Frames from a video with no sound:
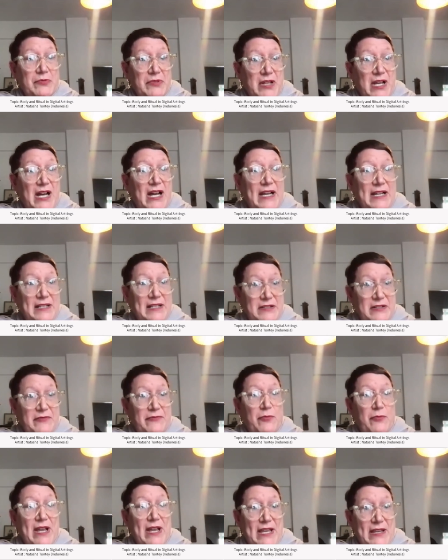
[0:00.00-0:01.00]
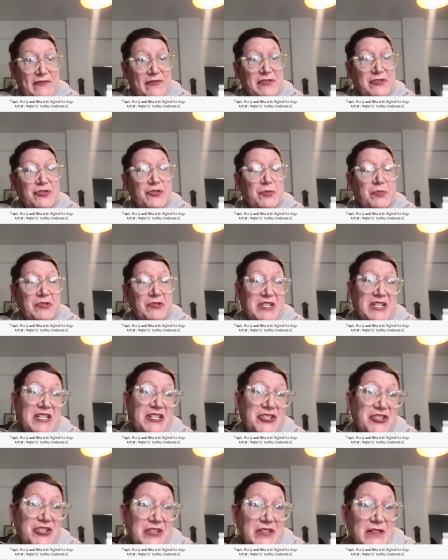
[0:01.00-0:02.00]
kind of way of
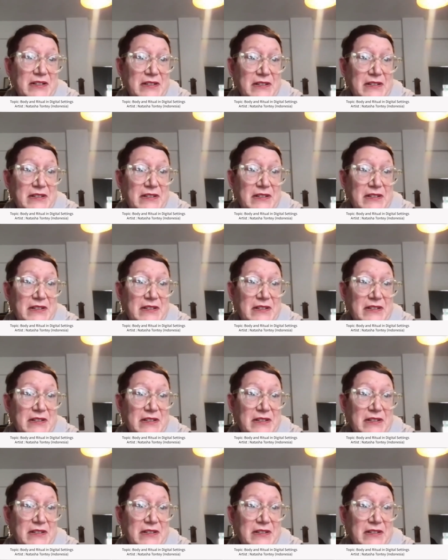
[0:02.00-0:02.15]
interpretation.